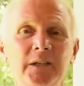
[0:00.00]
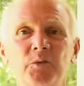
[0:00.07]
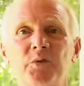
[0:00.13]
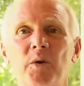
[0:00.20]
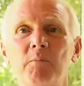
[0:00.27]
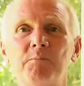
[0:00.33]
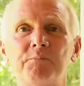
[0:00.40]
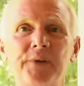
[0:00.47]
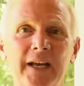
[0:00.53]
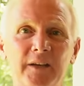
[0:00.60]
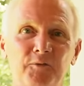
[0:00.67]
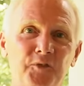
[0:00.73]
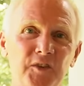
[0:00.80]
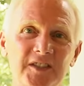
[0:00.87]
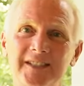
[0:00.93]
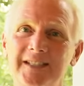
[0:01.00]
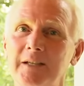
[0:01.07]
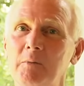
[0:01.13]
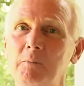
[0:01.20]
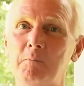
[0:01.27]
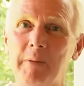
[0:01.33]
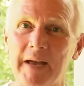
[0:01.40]
from breakfast
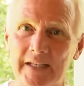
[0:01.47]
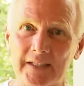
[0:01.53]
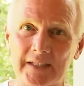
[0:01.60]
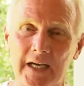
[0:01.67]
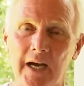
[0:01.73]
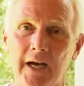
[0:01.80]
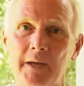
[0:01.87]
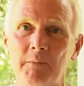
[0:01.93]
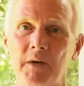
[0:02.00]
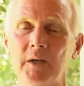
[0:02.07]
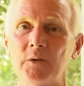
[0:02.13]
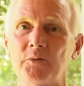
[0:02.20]
till bedtime,